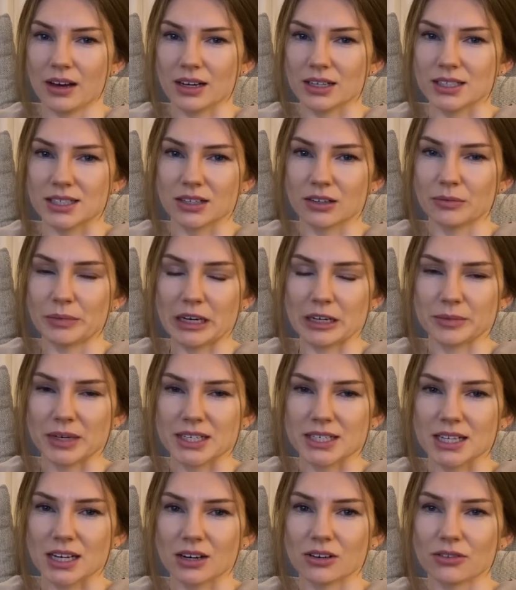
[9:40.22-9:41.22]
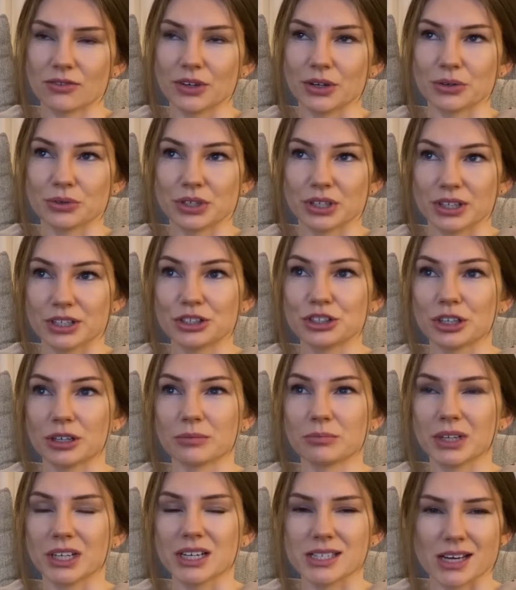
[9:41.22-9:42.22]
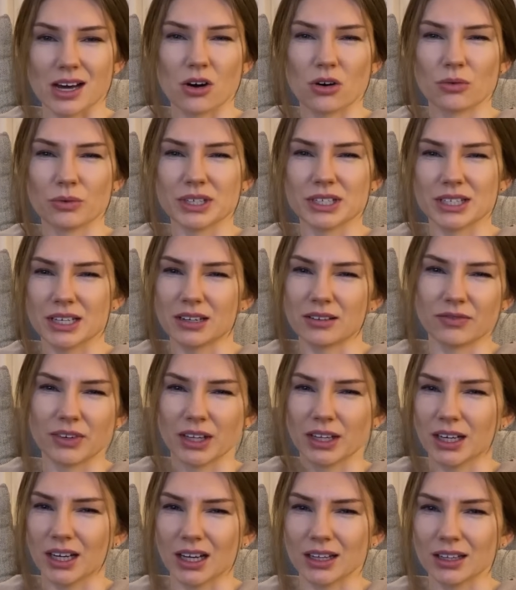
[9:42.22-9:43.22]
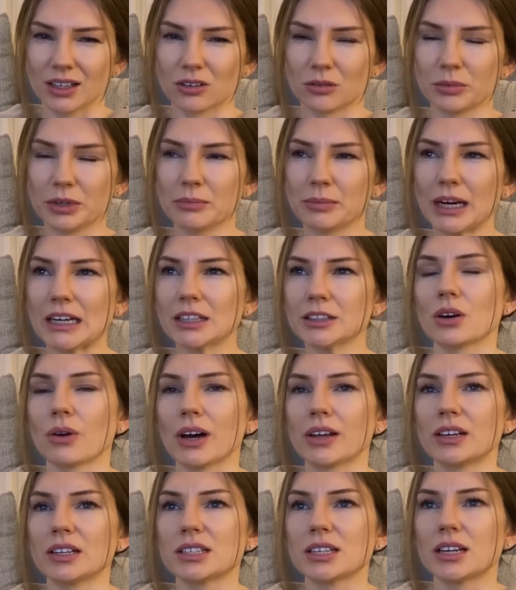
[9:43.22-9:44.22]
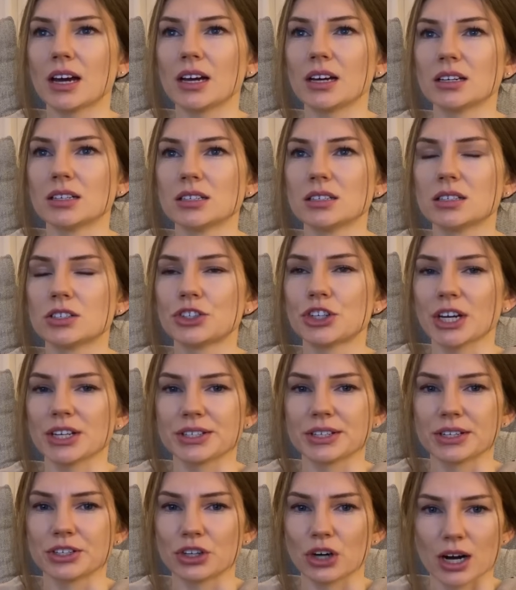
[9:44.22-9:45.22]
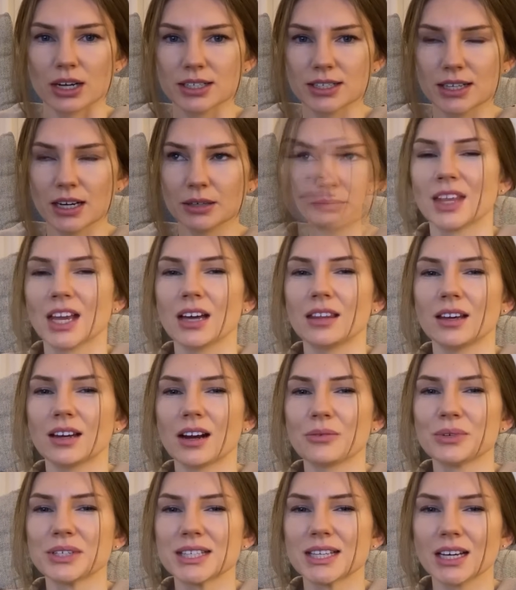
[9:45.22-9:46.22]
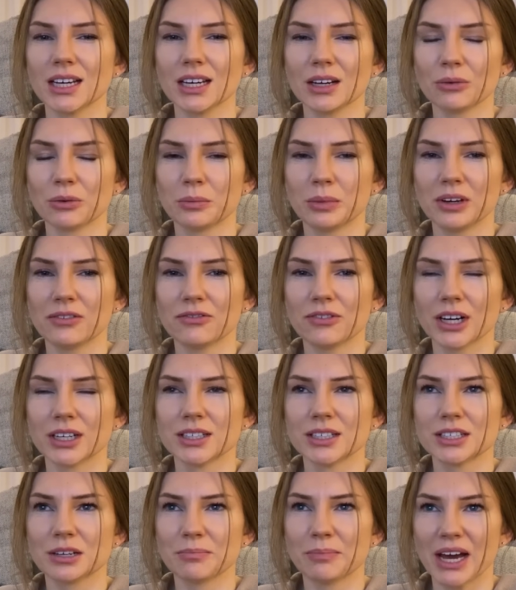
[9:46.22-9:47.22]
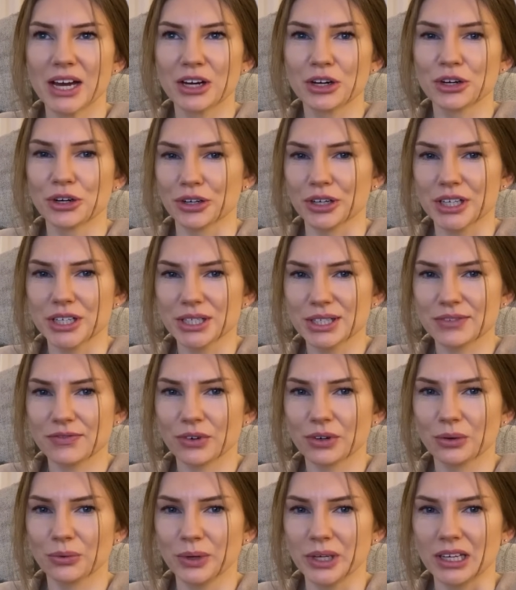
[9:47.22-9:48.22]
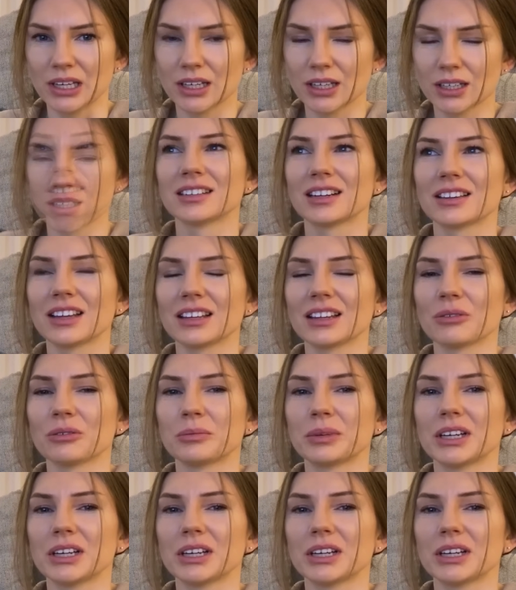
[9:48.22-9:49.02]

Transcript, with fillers: I still make myself go to the gym because I always end up feeling a little bit better. I think today is chest and tricep. And then I was thinking it would be fun to bake cookies for the weekend. I think that would be